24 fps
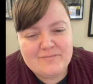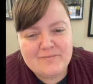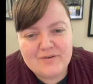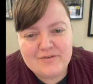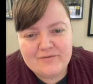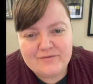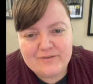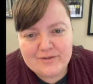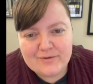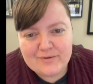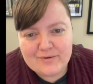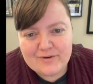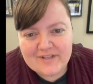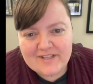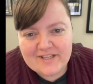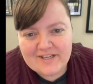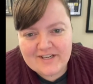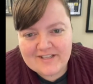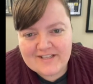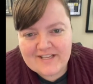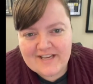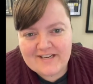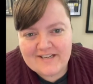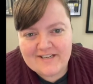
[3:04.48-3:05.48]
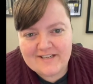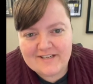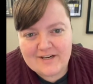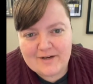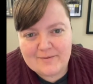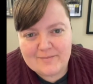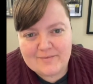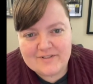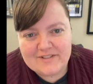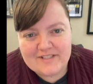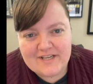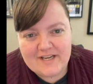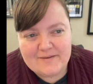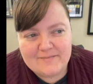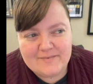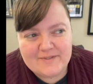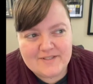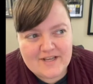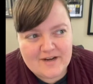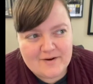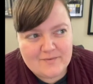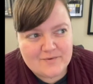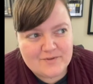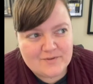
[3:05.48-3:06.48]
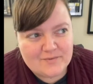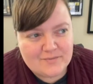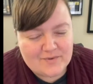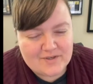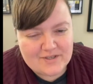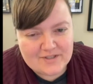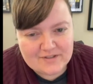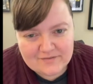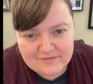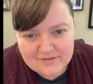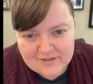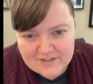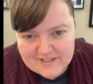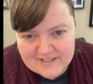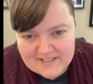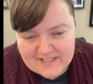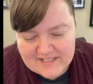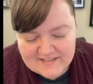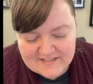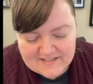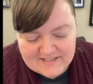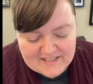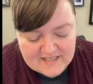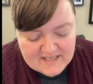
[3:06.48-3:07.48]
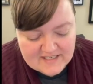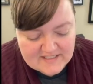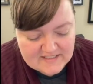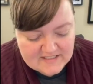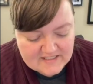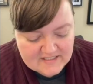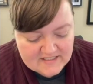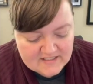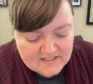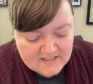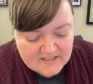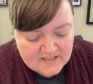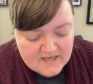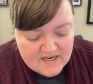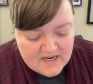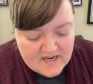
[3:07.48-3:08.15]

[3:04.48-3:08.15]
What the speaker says: moved to North Carolina a couple times, and that was one of the first things that I did.